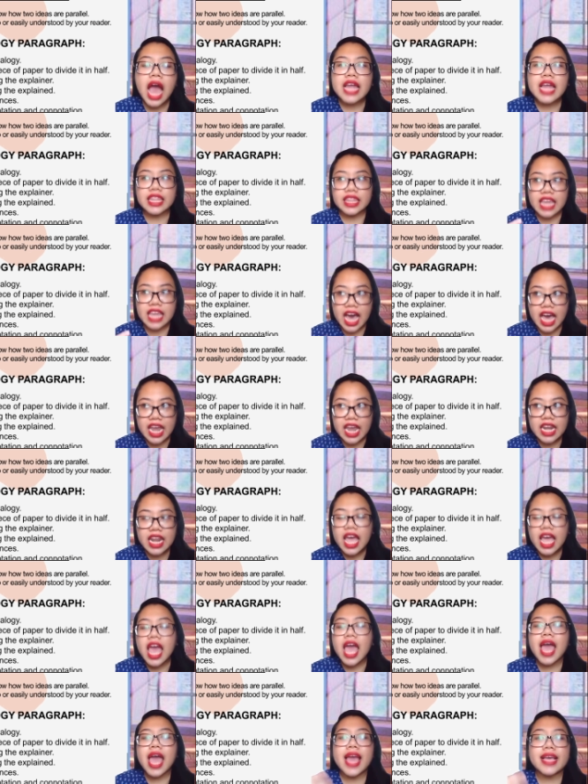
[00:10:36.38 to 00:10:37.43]
Then,
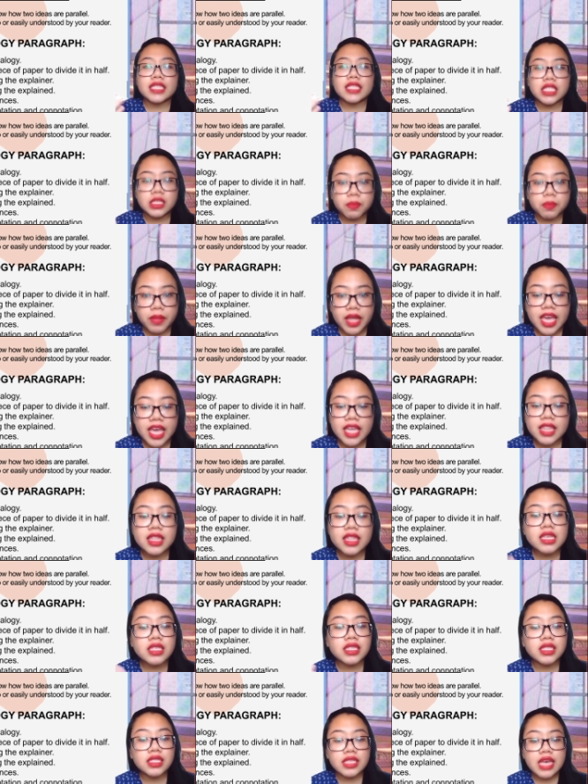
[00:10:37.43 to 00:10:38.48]
explain
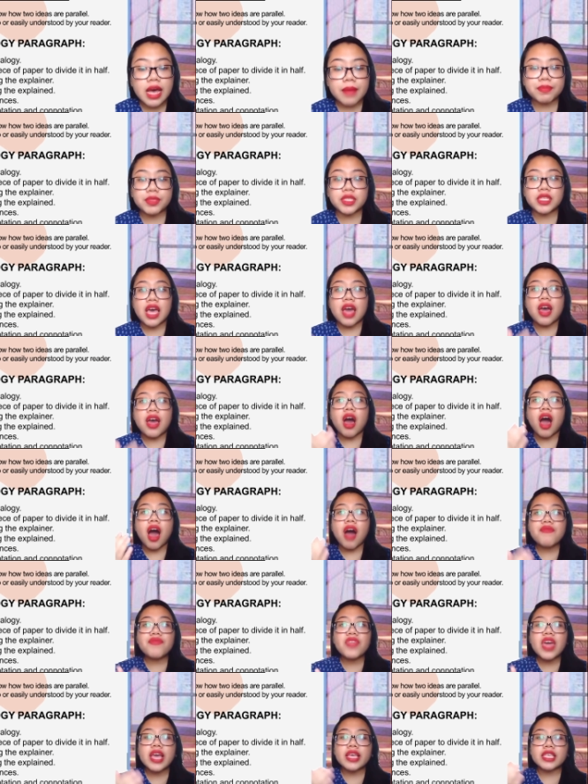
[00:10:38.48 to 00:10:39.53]
the steps
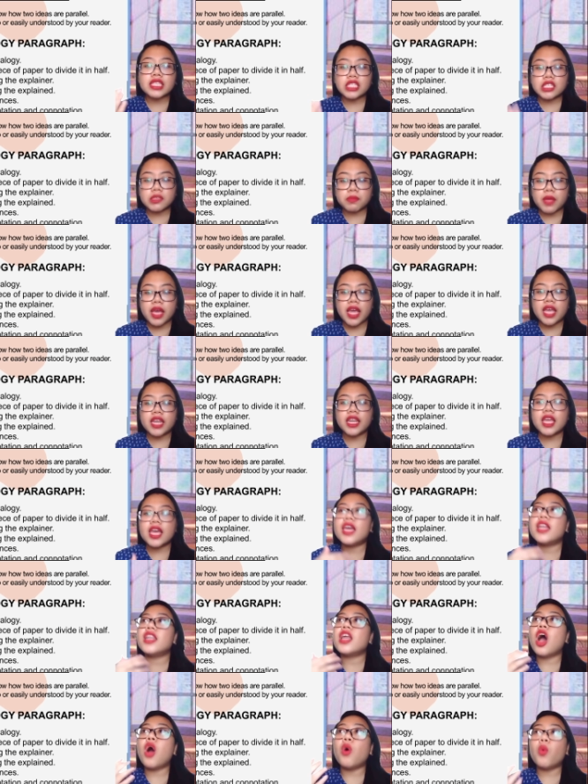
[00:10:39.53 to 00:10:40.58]
of the explain
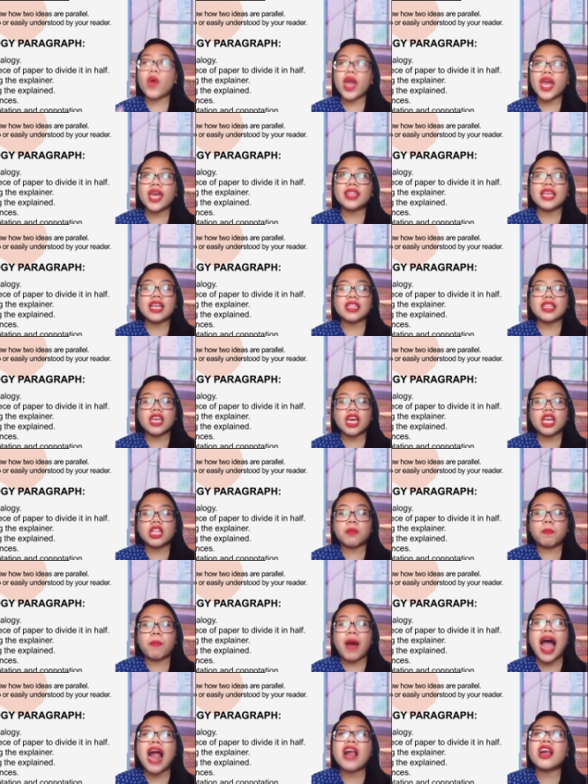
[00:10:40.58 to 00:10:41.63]
in a way that
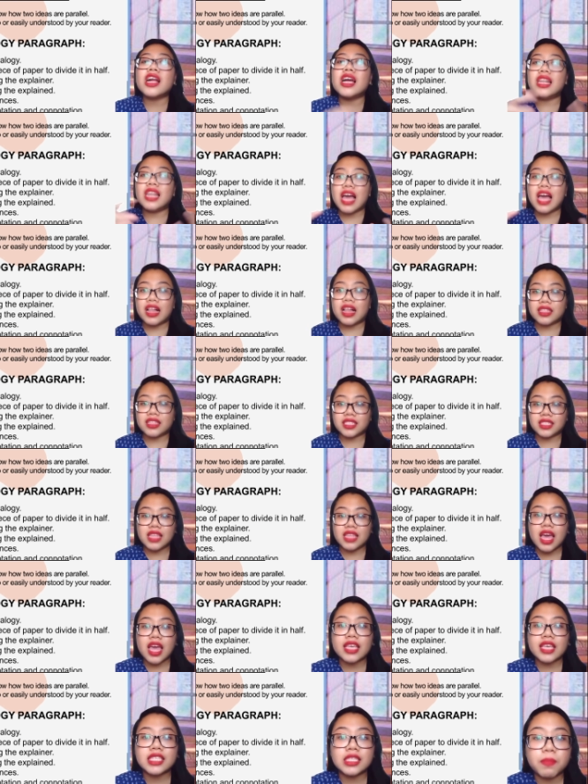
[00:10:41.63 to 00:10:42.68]
it parallels
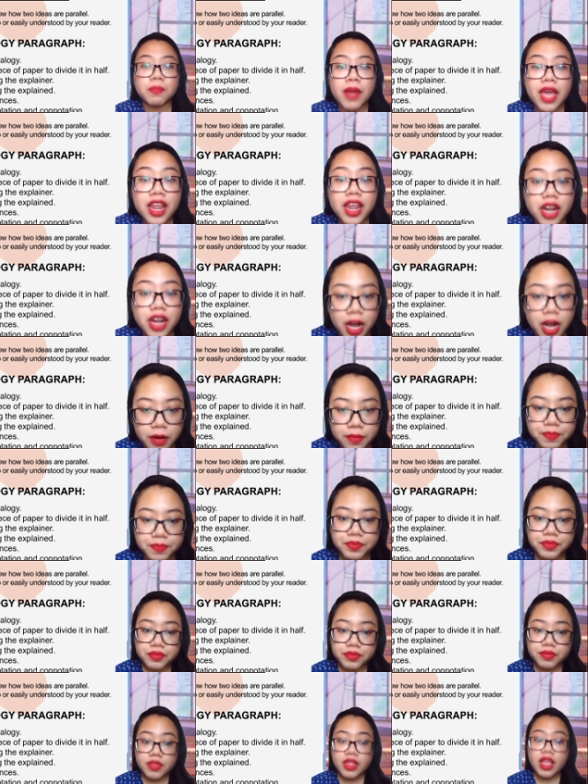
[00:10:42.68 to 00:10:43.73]
the explainer.
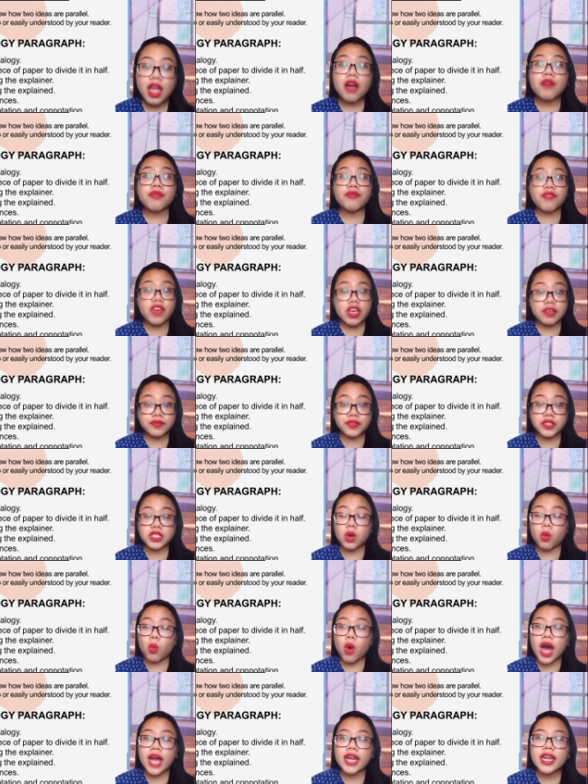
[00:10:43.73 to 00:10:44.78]
Fifth
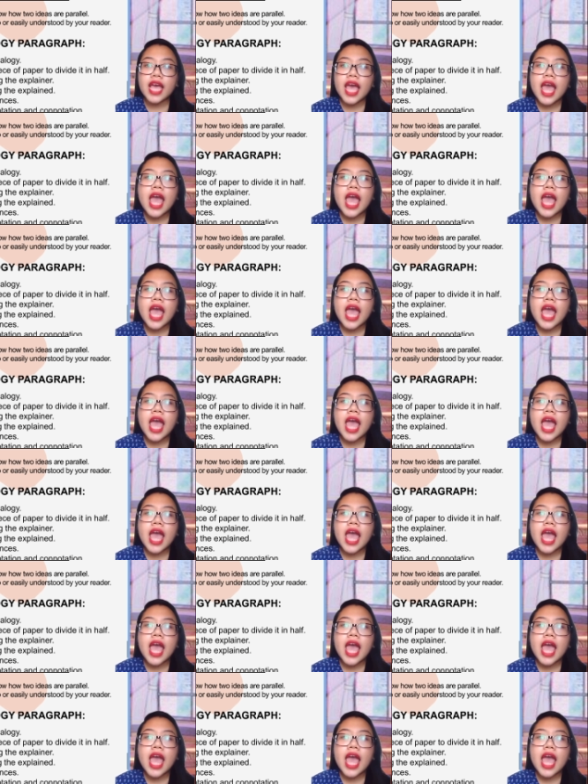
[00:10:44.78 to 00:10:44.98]
one,